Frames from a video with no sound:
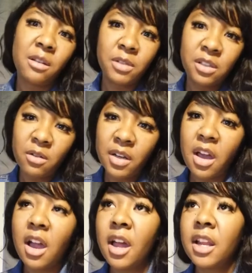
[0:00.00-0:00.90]
Like, what's
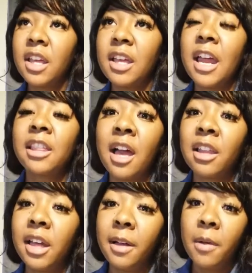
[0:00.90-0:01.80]
going on? And I
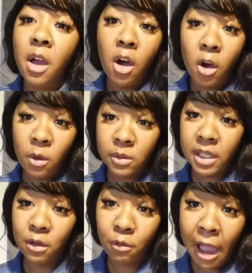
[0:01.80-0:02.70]
thought like, oh, it
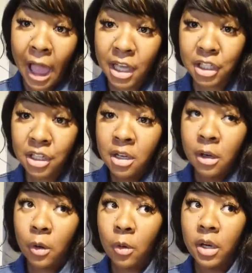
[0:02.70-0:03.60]
was like a rash
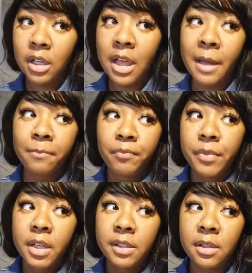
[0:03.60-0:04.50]
or like
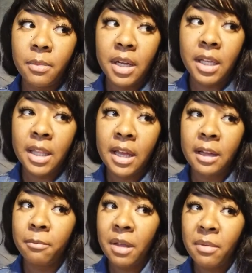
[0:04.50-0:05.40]
somebody
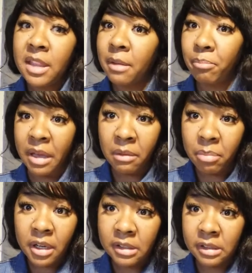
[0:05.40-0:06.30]
like maybe like
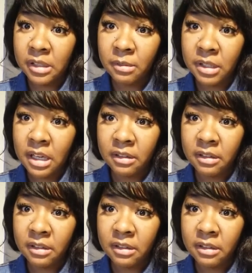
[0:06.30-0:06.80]
bed bugs or something.